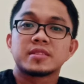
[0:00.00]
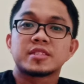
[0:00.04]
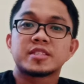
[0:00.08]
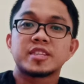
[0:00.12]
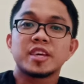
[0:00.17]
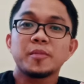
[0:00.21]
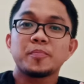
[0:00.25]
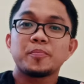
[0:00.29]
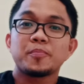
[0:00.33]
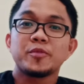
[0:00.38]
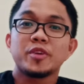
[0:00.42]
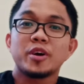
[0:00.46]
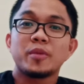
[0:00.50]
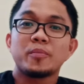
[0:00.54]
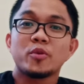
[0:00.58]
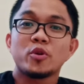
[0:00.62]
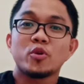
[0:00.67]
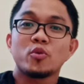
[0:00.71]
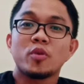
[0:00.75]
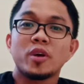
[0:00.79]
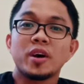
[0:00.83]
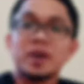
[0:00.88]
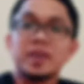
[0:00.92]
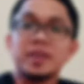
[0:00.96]
Tip
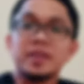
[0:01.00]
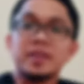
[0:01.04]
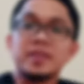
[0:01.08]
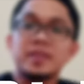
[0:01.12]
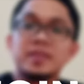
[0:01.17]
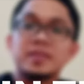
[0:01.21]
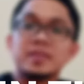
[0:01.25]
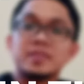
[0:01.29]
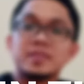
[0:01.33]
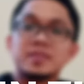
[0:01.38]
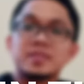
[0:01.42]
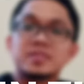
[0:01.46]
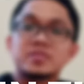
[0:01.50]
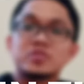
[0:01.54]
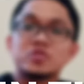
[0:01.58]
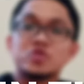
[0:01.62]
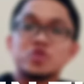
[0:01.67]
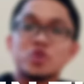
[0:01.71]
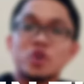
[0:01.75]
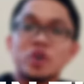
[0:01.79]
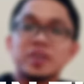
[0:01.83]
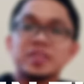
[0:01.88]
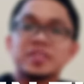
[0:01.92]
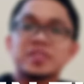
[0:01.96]
number one,
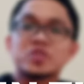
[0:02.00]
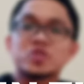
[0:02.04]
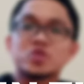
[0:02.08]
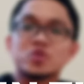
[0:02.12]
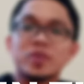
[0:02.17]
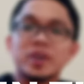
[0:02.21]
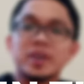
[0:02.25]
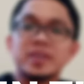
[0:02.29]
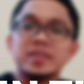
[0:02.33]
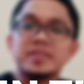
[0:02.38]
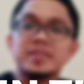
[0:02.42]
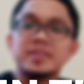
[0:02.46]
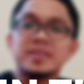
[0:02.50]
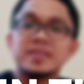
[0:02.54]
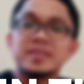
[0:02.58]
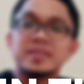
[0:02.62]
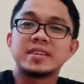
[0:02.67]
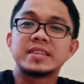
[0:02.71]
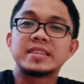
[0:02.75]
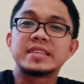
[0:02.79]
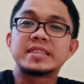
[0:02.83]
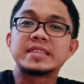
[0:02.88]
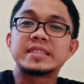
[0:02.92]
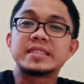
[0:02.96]
join the trend.
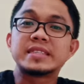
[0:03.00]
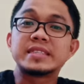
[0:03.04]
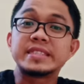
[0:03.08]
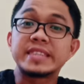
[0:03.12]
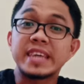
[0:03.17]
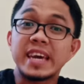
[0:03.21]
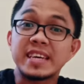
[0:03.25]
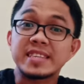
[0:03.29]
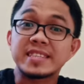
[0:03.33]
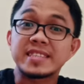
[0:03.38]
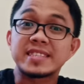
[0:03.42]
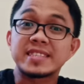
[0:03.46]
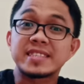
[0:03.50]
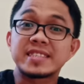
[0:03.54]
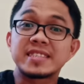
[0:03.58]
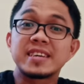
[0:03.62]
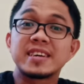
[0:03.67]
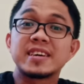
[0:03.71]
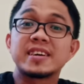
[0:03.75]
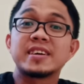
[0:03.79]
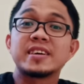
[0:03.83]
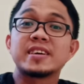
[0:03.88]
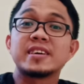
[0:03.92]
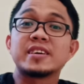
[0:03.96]
Yes,
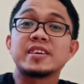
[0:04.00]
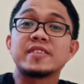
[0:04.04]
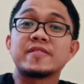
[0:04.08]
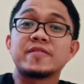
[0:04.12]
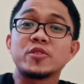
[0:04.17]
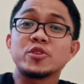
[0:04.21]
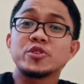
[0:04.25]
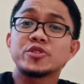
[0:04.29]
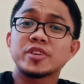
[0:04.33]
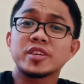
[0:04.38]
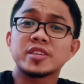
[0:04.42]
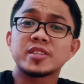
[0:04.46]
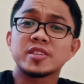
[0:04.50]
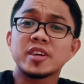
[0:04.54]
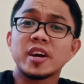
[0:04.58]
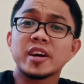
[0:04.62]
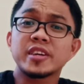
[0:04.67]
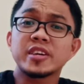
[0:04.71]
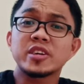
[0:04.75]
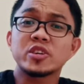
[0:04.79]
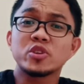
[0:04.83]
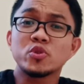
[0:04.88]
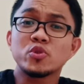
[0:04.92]
if you're just starting